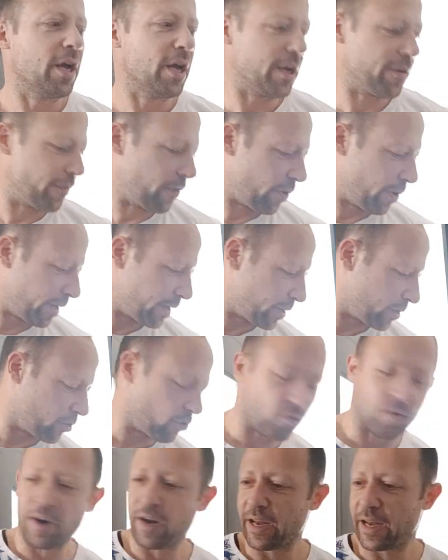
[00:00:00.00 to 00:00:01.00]
If I
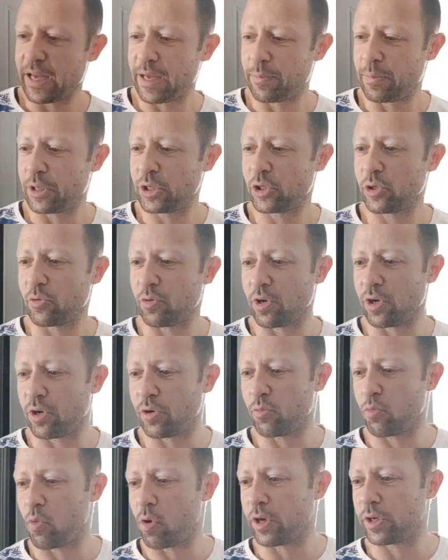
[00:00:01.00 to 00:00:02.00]
grab, let's do
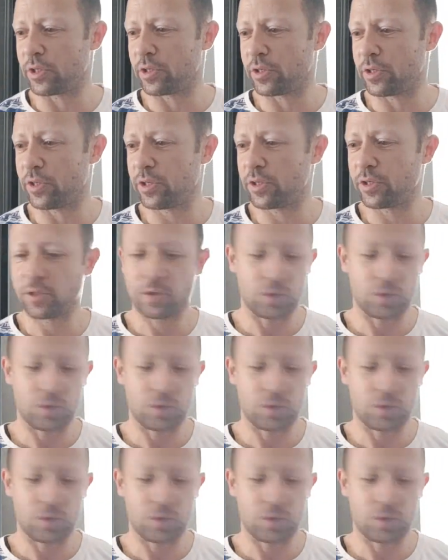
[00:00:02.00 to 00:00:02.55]
a one